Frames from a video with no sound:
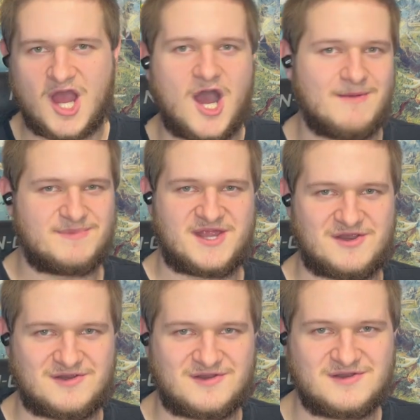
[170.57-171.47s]
up
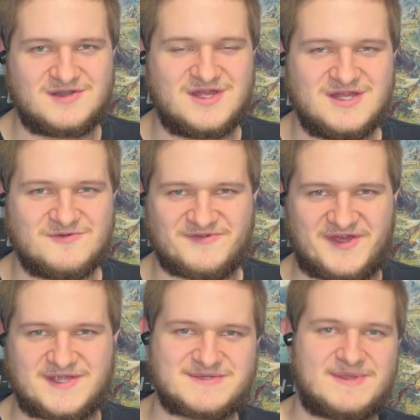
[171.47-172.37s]
there with
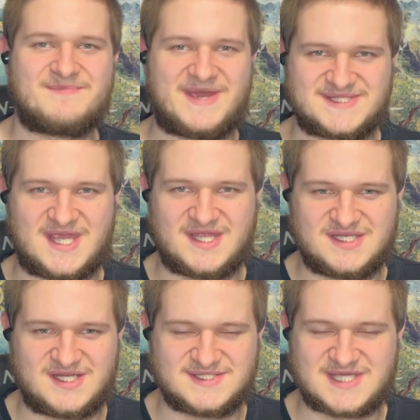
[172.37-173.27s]
some of the best endings.